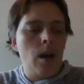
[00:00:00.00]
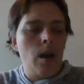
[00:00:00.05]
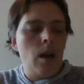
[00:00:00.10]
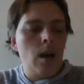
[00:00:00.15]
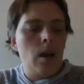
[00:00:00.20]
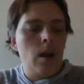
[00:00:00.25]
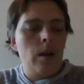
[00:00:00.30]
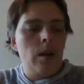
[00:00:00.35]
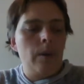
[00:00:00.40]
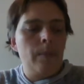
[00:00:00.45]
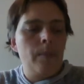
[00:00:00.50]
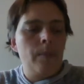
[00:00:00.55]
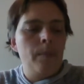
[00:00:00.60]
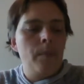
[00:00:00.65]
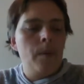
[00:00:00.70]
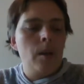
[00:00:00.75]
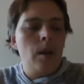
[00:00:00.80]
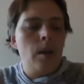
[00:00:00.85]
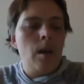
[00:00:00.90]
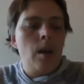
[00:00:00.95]
and
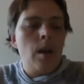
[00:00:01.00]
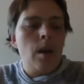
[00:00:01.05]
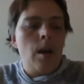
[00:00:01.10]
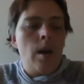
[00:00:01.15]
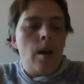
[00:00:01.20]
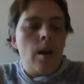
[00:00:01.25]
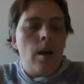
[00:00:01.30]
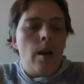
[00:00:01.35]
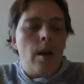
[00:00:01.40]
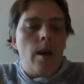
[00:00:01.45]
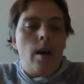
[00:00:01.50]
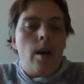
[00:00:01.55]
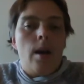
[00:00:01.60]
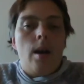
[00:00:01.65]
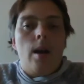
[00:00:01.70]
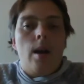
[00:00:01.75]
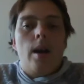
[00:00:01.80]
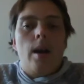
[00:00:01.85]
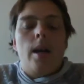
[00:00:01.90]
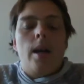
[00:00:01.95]

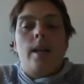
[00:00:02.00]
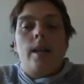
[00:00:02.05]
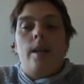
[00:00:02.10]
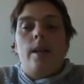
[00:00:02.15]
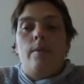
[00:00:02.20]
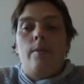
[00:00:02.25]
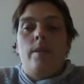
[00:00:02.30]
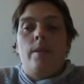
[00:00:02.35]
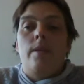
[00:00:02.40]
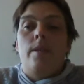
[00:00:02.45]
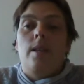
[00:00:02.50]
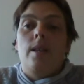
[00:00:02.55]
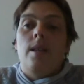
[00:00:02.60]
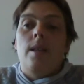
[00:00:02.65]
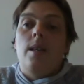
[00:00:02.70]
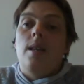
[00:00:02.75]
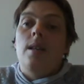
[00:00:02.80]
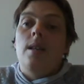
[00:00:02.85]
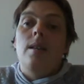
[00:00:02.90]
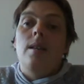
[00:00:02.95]
it was
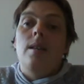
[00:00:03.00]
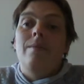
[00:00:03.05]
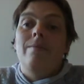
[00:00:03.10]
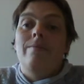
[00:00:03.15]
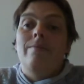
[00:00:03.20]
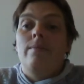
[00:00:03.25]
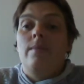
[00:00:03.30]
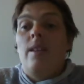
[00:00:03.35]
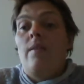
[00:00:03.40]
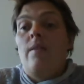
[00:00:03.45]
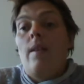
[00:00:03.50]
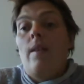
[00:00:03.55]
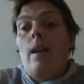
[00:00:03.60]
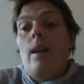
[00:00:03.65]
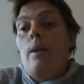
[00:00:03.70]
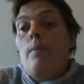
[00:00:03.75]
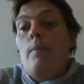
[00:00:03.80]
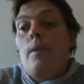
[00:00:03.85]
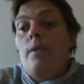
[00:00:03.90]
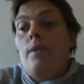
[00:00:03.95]
the
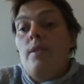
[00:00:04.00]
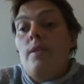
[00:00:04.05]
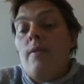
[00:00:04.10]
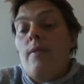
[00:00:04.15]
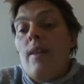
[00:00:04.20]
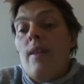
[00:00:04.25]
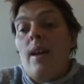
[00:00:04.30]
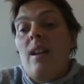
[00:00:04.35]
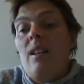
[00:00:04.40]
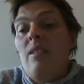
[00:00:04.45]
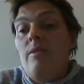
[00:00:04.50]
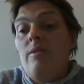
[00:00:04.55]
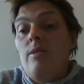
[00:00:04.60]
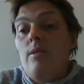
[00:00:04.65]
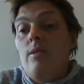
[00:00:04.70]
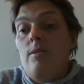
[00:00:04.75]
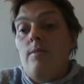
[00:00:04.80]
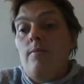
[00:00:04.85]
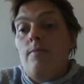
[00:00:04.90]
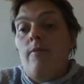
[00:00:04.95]
development of their
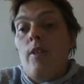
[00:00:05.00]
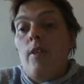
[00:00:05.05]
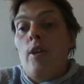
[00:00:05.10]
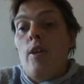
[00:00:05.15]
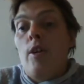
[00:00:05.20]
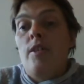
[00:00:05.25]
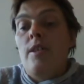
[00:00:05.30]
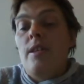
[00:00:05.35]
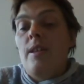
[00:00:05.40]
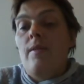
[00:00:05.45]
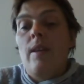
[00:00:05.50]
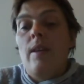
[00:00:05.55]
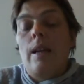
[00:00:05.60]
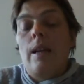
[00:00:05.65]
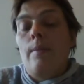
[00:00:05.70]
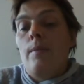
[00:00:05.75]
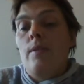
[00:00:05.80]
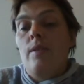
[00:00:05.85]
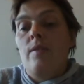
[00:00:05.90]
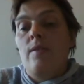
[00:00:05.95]
further
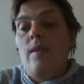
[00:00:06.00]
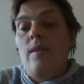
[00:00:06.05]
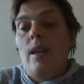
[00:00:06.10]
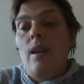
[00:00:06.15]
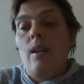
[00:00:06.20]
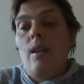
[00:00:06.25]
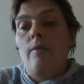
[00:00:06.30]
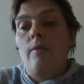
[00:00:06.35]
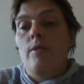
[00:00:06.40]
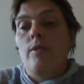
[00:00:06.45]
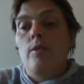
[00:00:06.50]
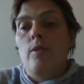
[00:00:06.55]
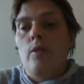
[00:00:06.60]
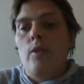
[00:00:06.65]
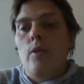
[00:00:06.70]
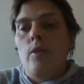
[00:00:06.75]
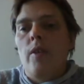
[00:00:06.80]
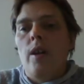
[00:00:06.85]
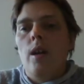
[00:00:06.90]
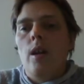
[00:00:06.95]
development of their love
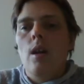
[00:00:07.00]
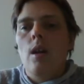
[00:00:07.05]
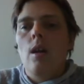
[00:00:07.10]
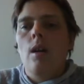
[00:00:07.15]
story.